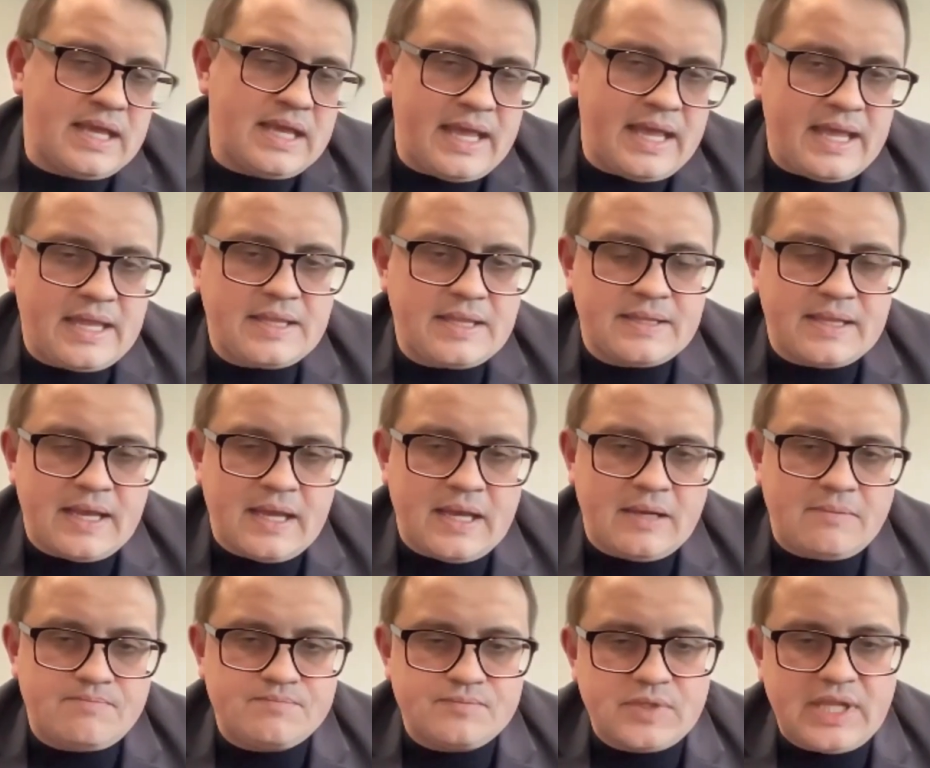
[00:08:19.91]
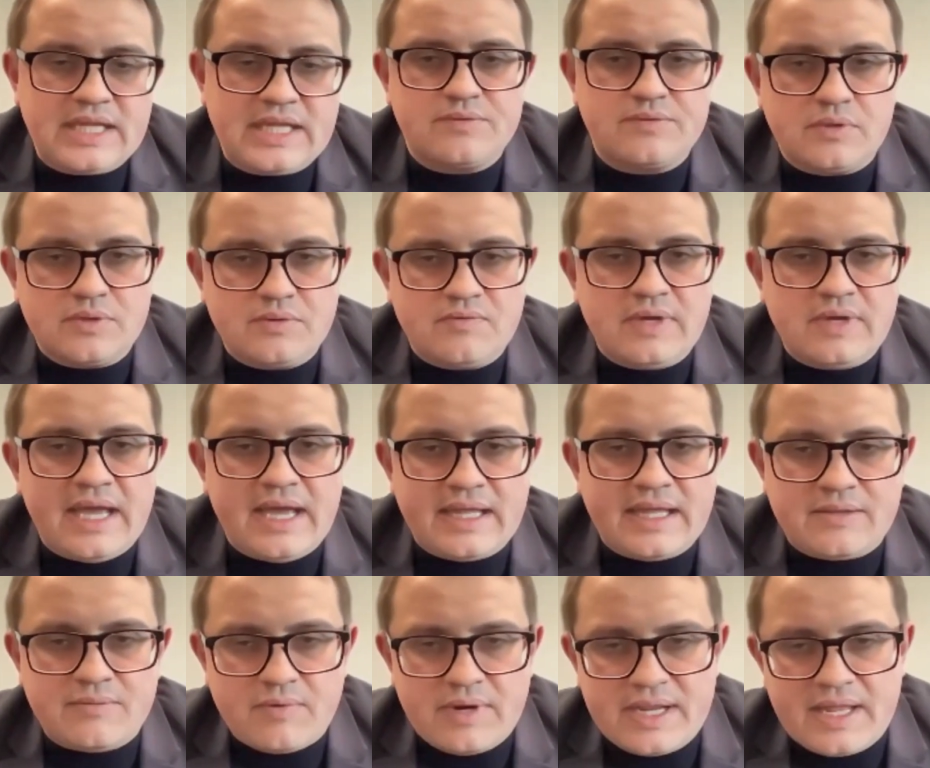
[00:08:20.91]
And that's what we're
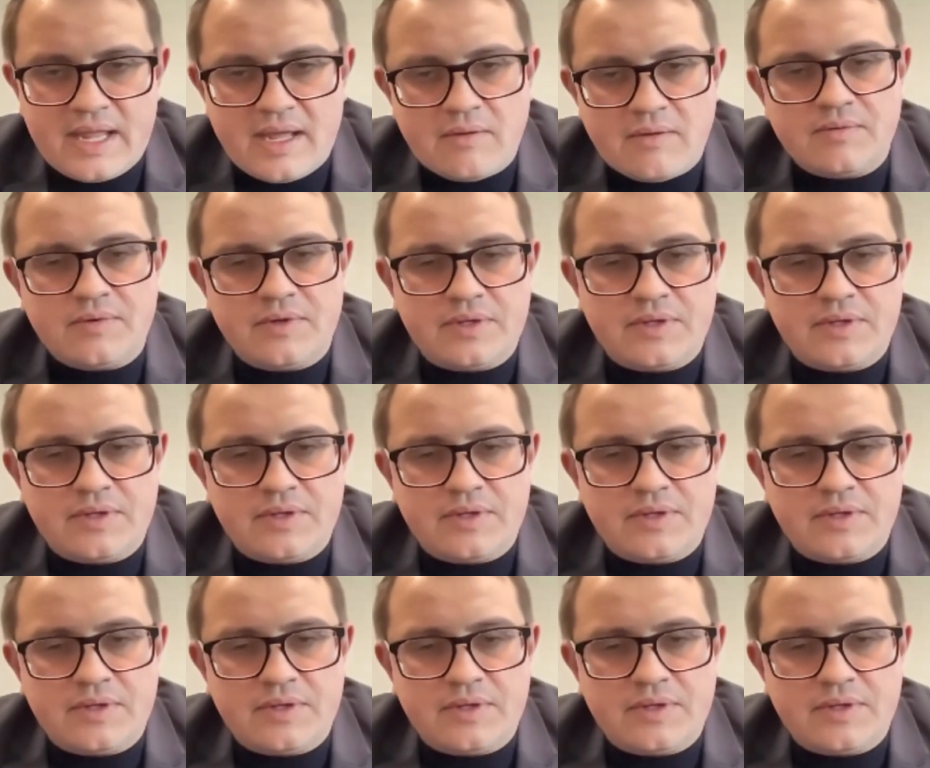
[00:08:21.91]
at right now,